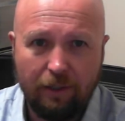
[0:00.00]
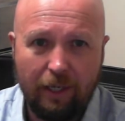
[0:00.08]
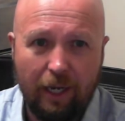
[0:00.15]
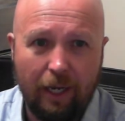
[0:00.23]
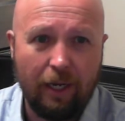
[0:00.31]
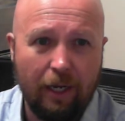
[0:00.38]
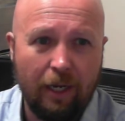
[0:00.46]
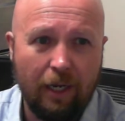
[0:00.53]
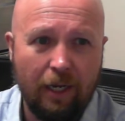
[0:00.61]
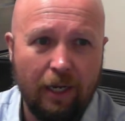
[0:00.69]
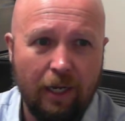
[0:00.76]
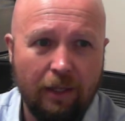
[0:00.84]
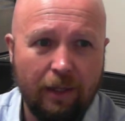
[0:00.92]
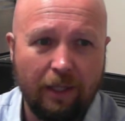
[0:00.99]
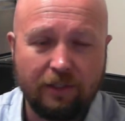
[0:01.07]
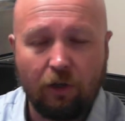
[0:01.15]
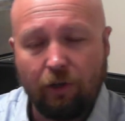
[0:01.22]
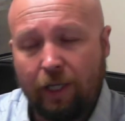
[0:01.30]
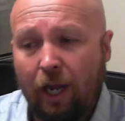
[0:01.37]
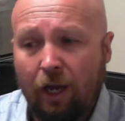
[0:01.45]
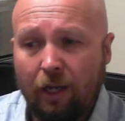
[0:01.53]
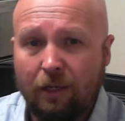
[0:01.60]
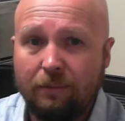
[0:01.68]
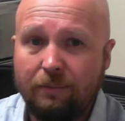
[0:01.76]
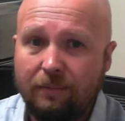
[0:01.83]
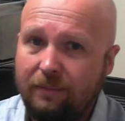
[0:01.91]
and that's all I got,